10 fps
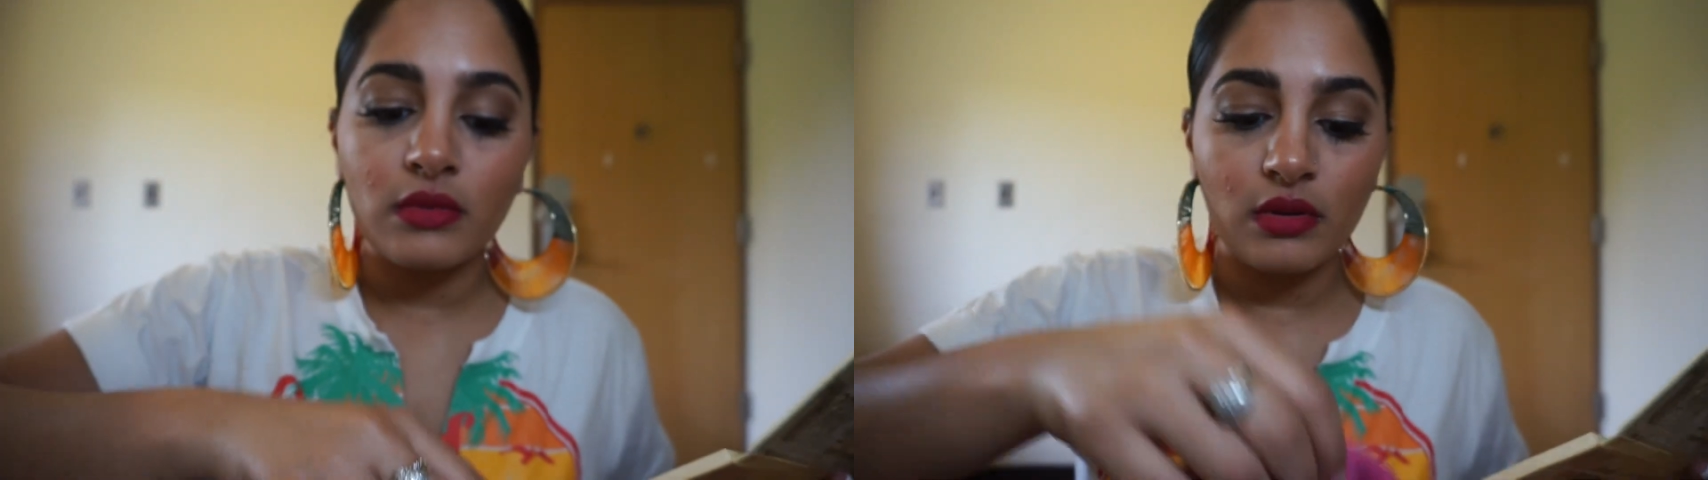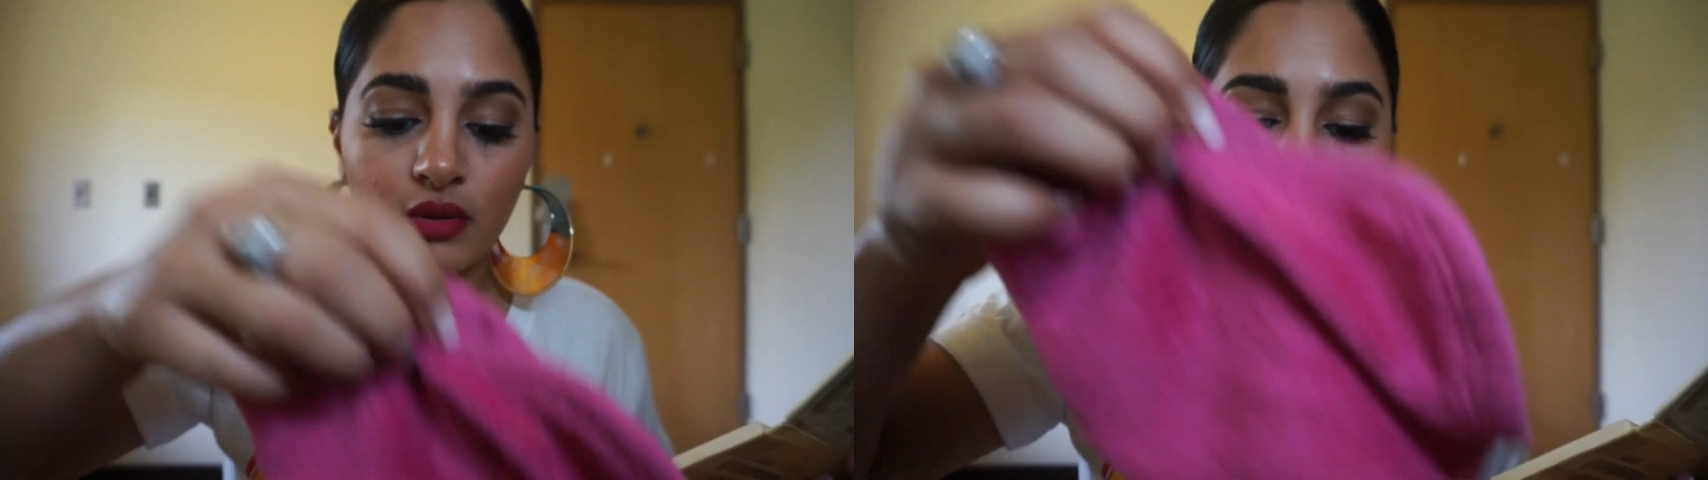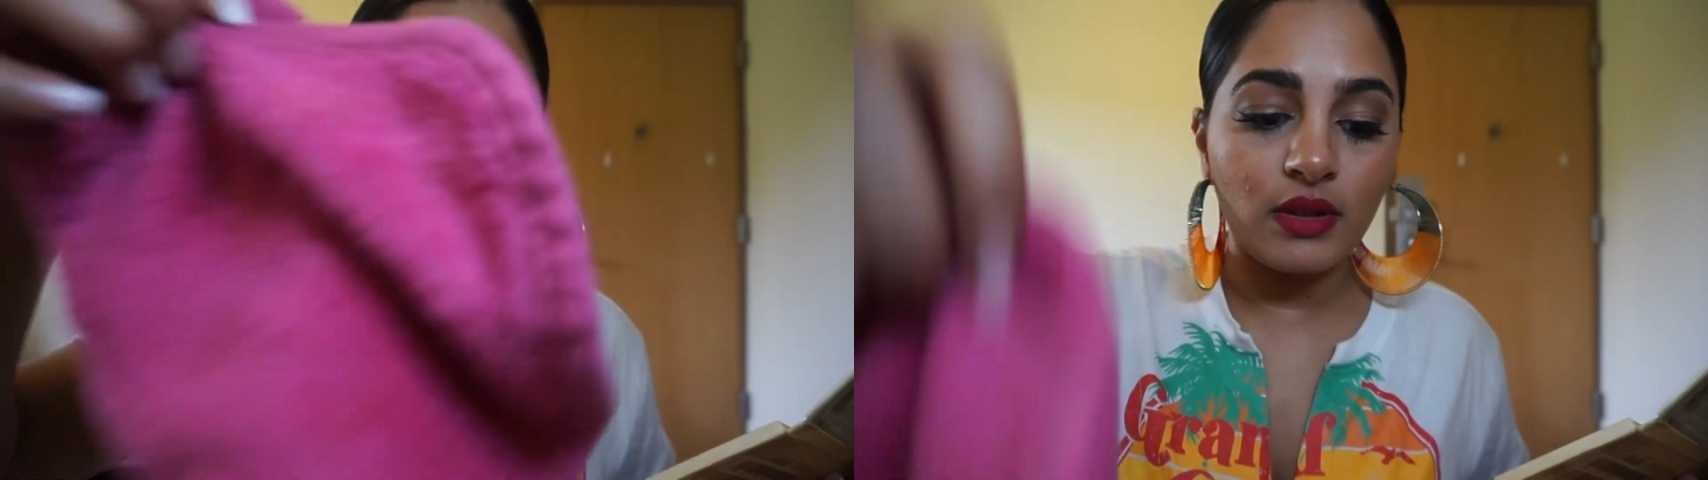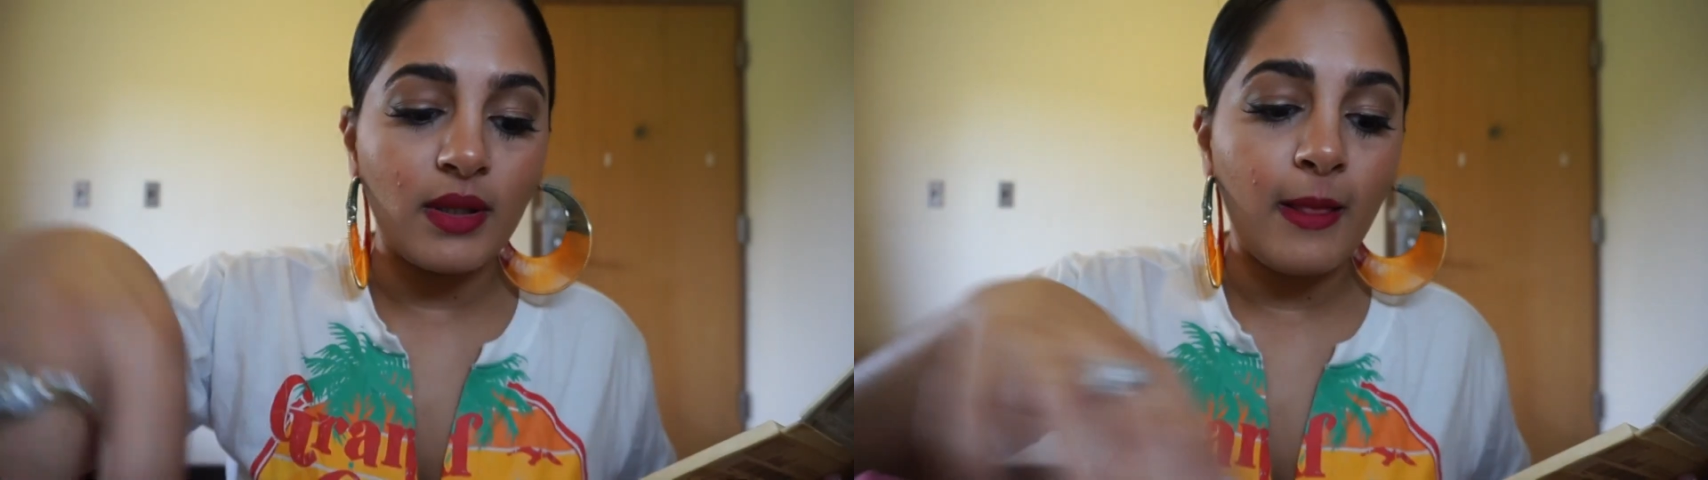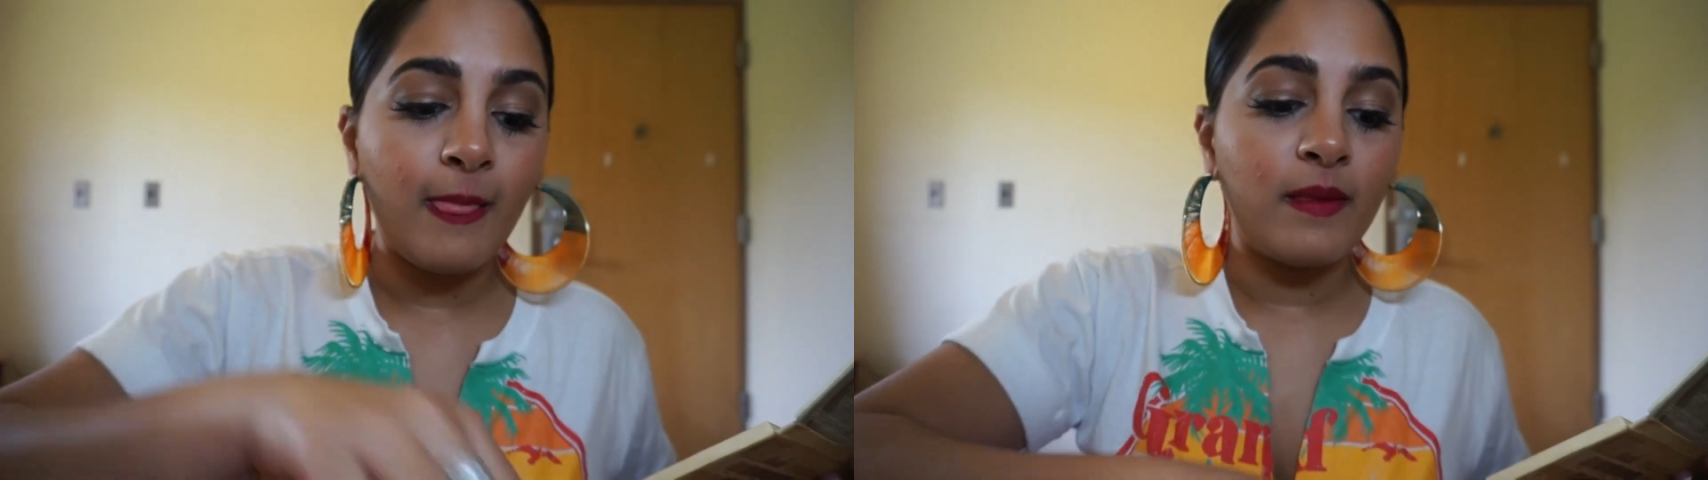And then
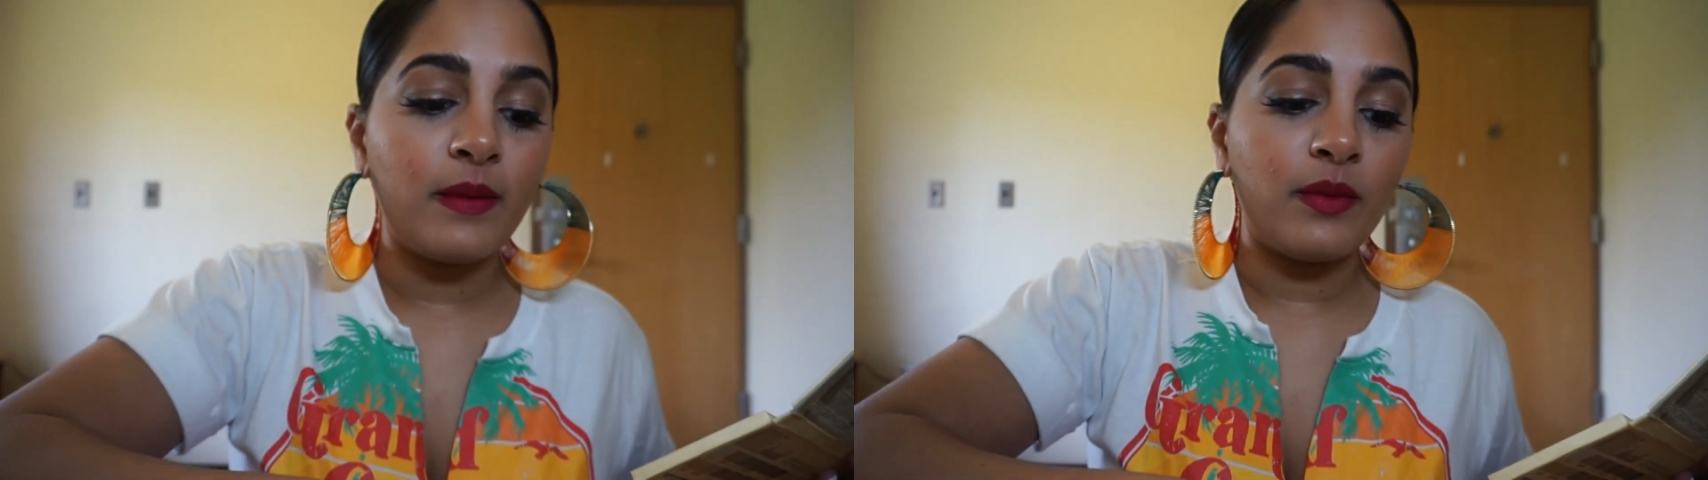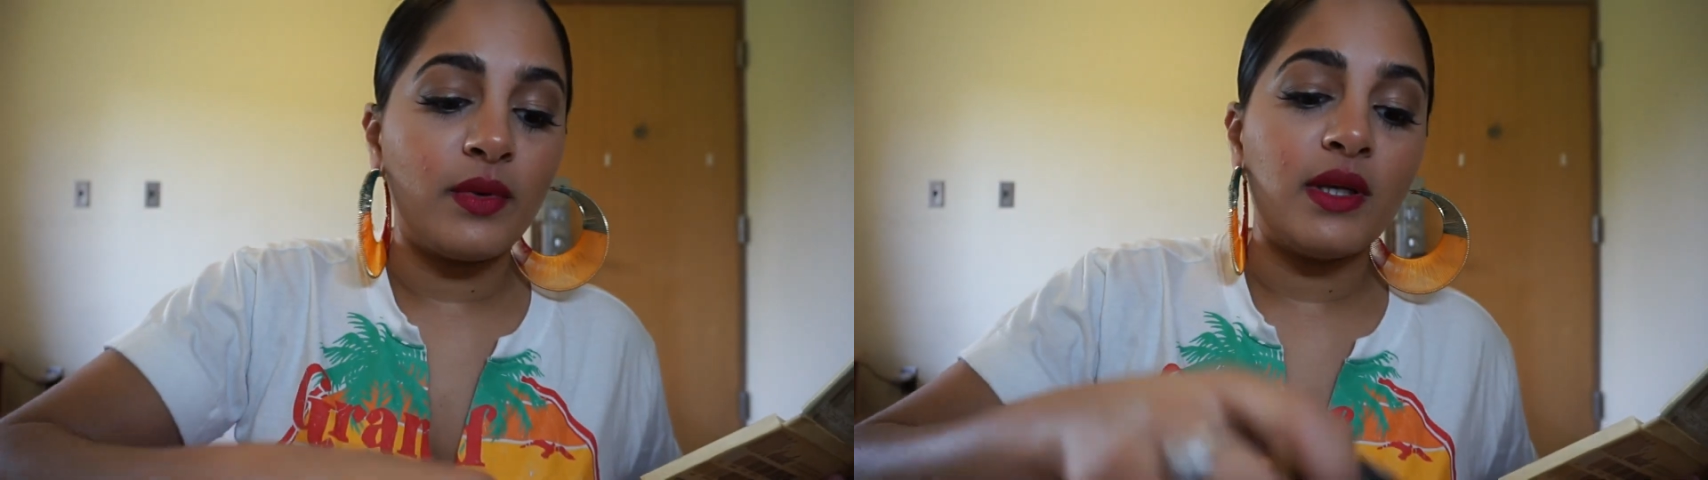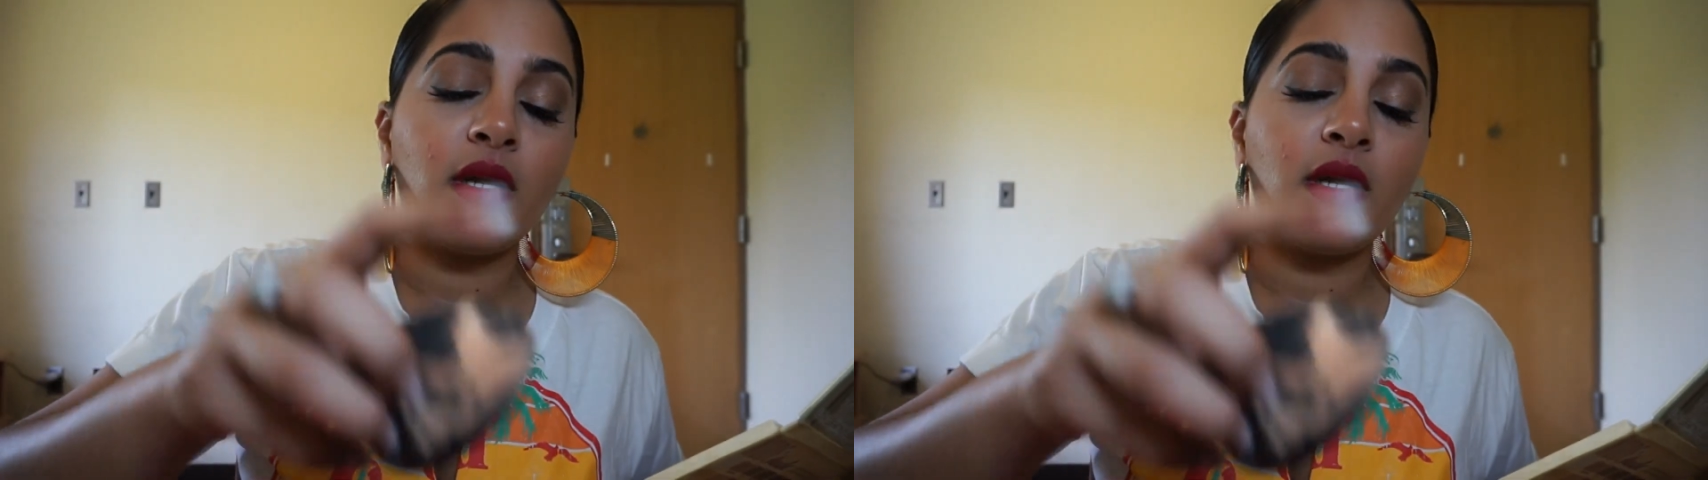when